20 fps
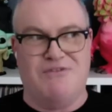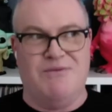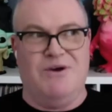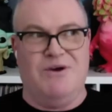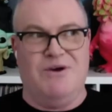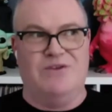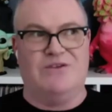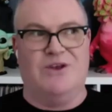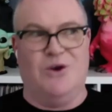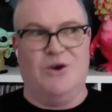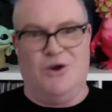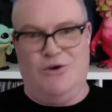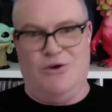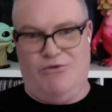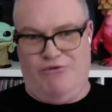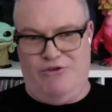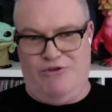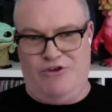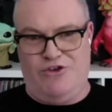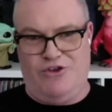logo
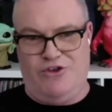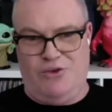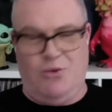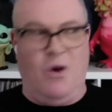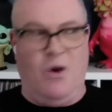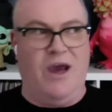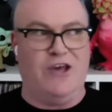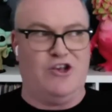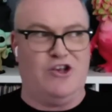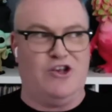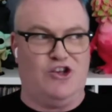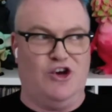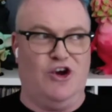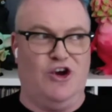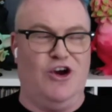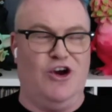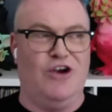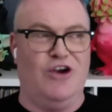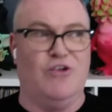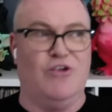through the white shirt,
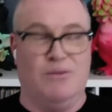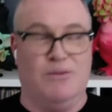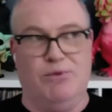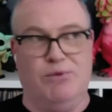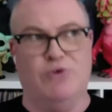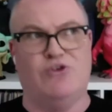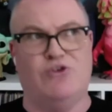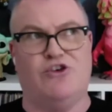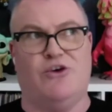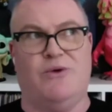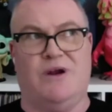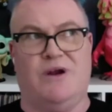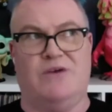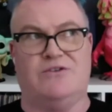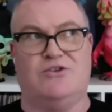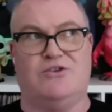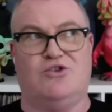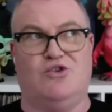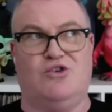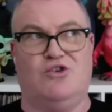or the blue shirt when I was a
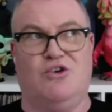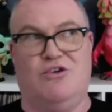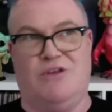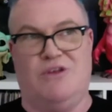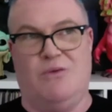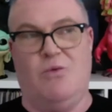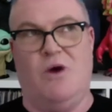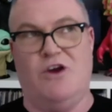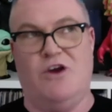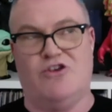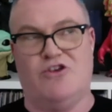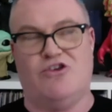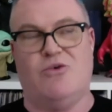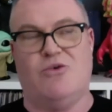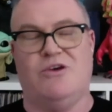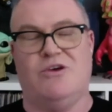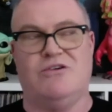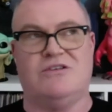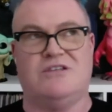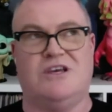junior, then white shirt when you're a
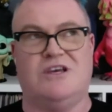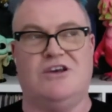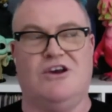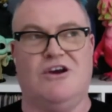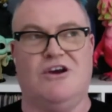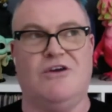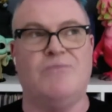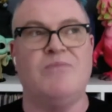senior.